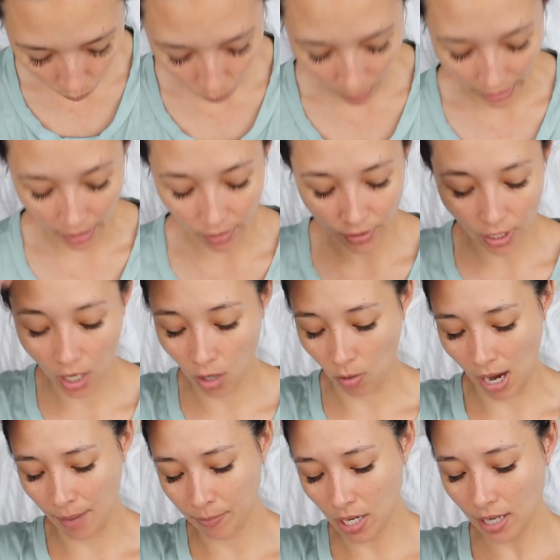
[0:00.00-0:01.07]
What else? Oh,
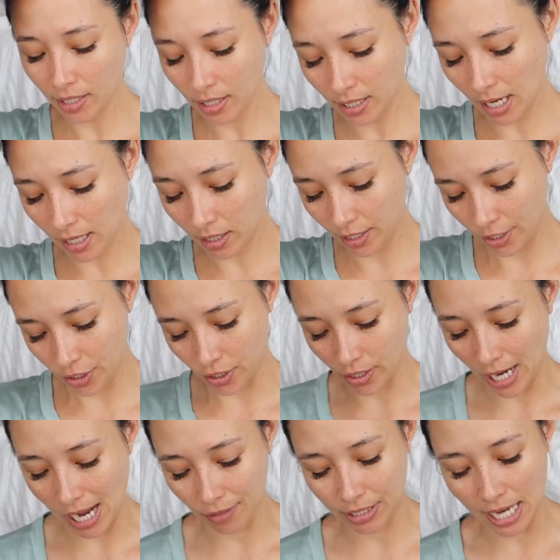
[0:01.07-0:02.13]
I'm not exactly
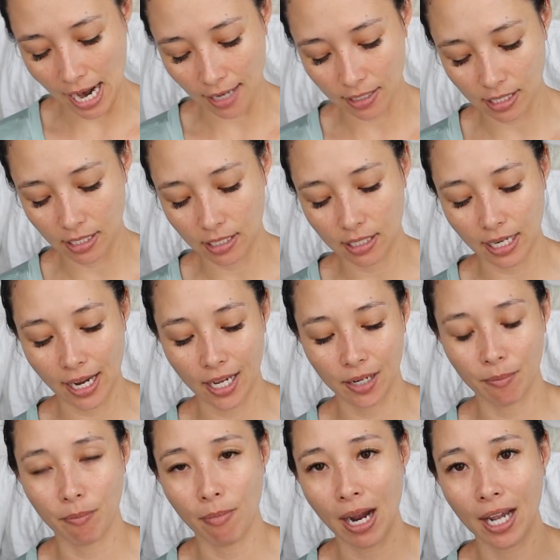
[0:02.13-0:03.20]
sure how taxes
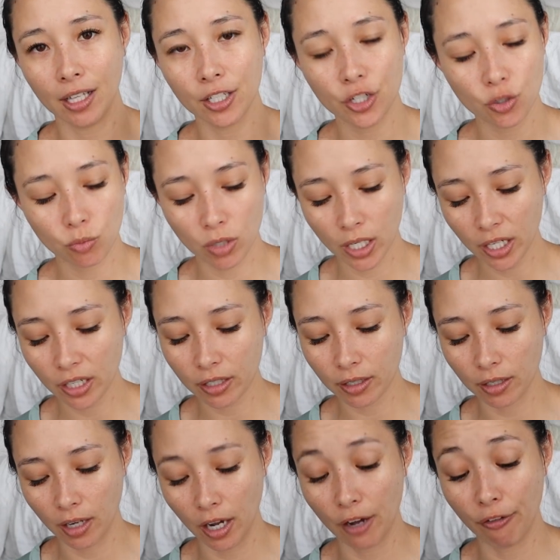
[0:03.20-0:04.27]
and mileage work
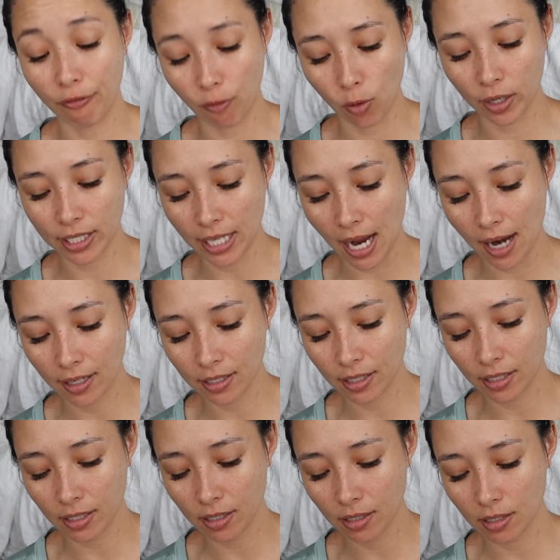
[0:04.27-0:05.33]
for
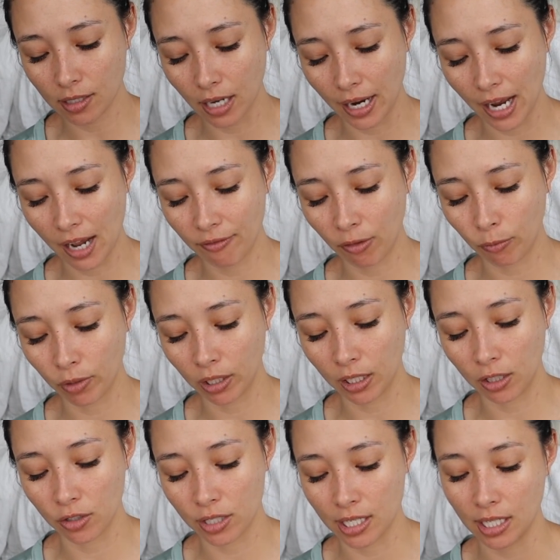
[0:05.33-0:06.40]
taxes. I haven't
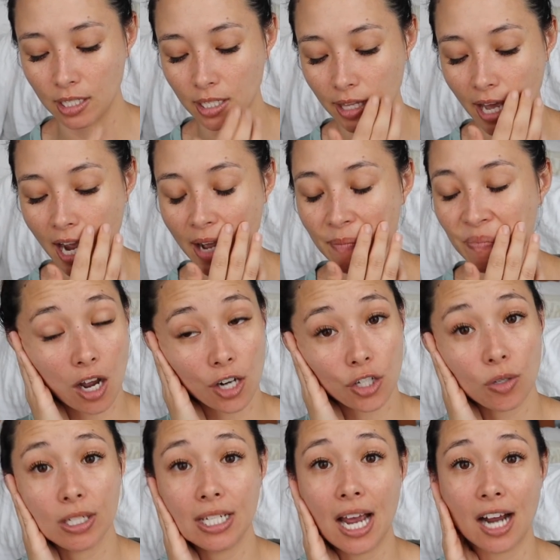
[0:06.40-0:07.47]
really looked into that. Talk
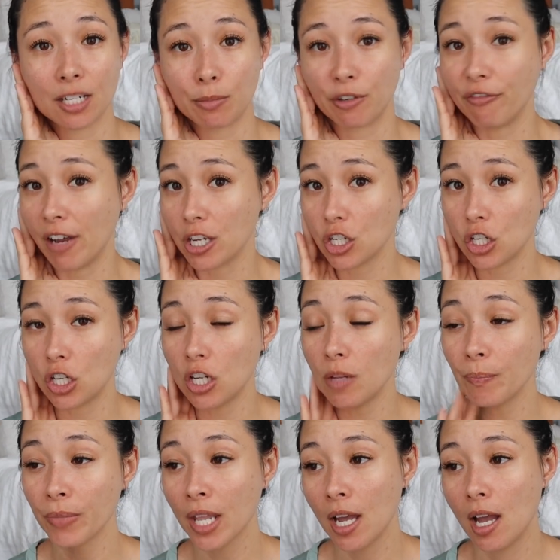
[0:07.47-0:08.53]
to a tax
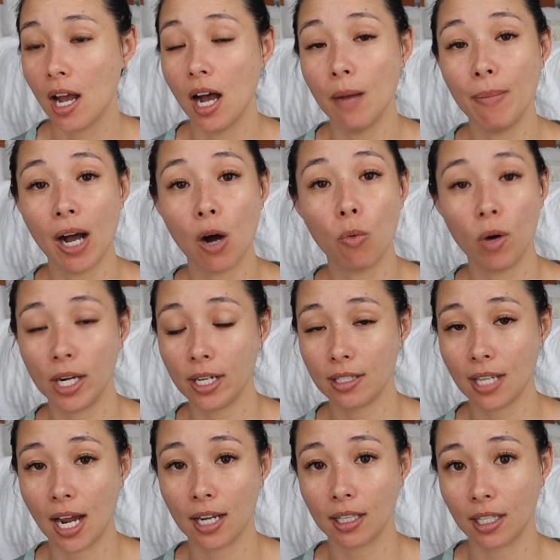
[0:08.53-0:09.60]
professional about what
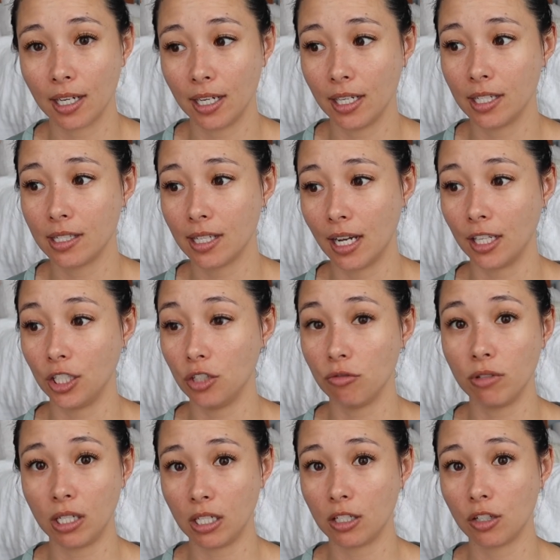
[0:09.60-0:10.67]
exactly it is that
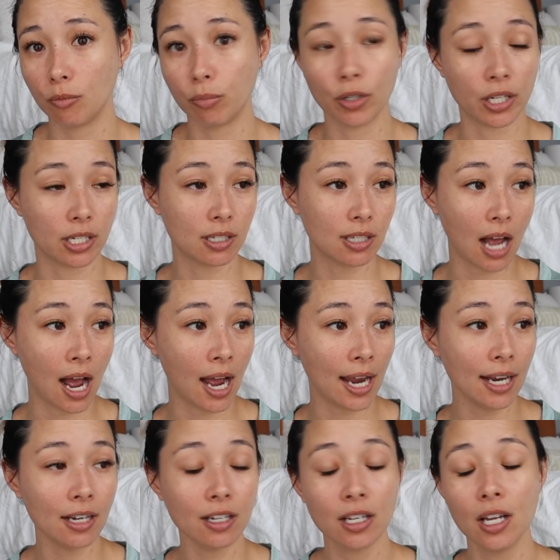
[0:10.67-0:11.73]
you need to put
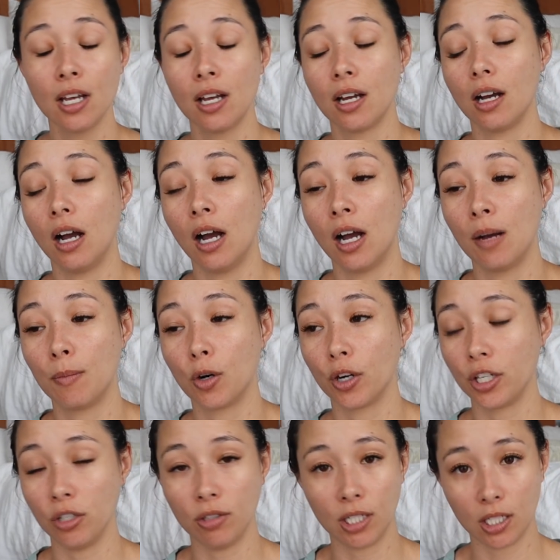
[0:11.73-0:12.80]
aside or
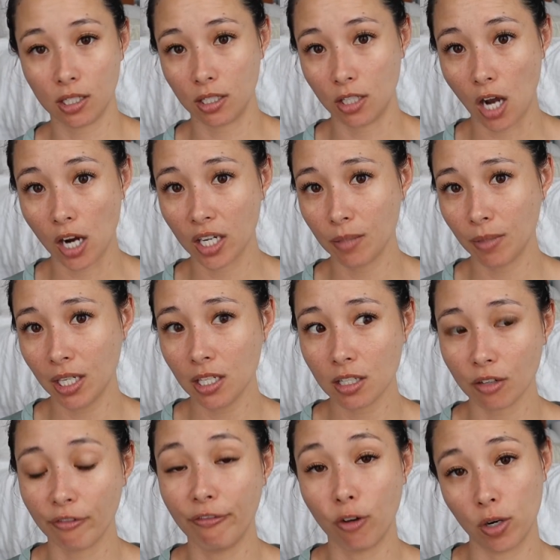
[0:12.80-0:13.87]
you need to
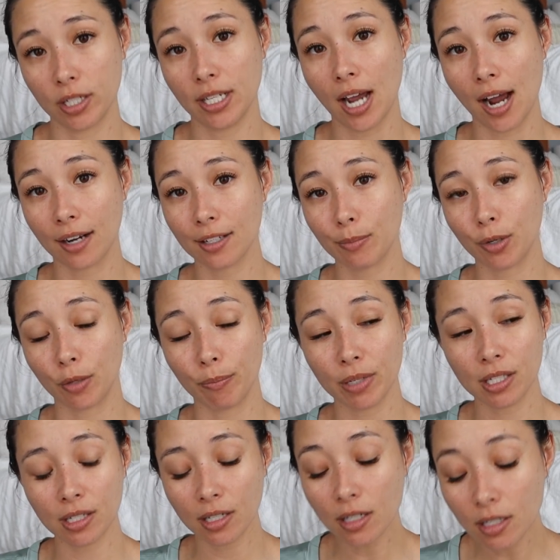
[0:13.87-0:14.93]
document for tax
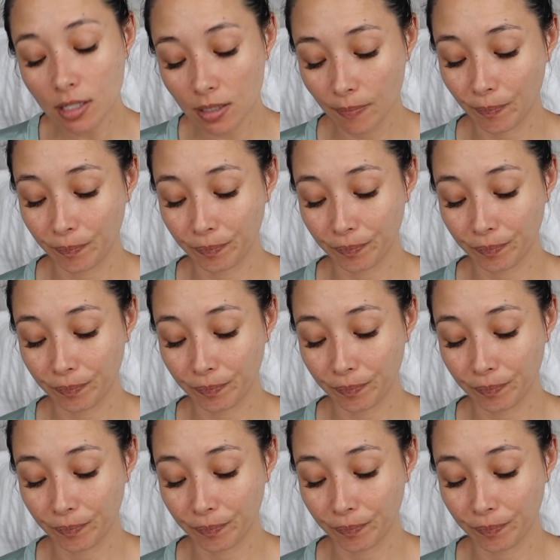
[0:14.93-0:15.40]
purposes.